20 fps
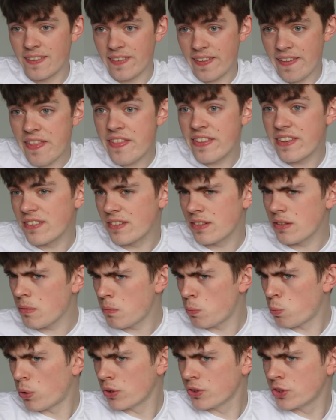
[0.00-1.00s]
they're the, the
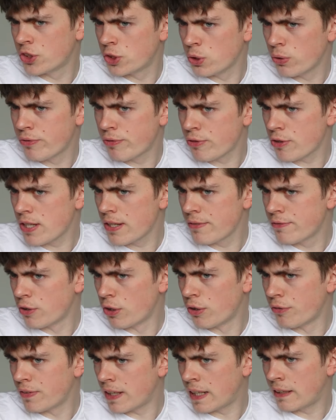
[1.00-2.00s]
one, two, three,
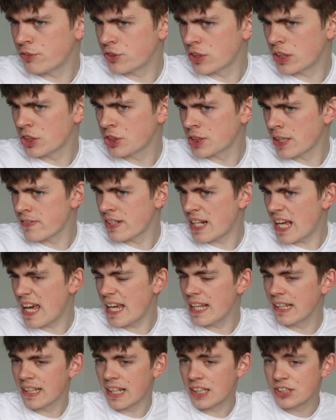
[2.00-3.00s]
four, five, six, seven,
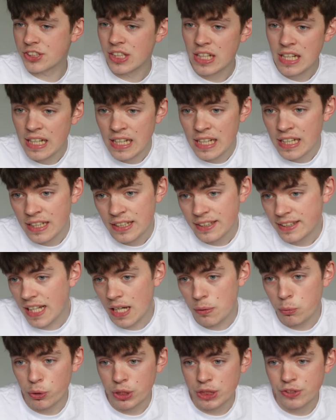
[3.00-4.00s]
eight lads.
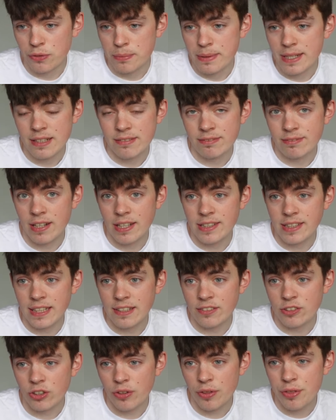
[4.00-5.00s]
That works for me. And then
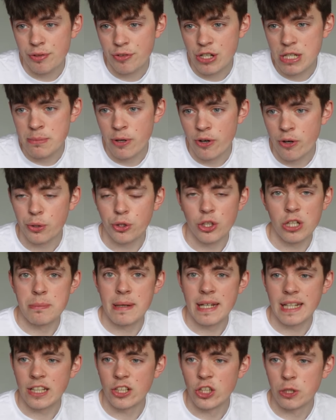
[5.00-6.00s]
you got three more who are going to
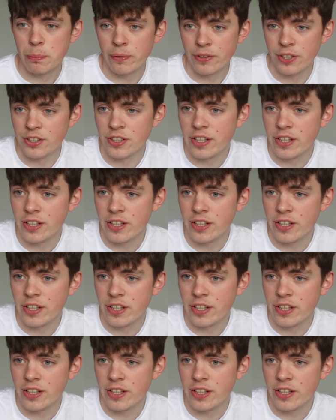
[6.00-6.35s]
make it up on a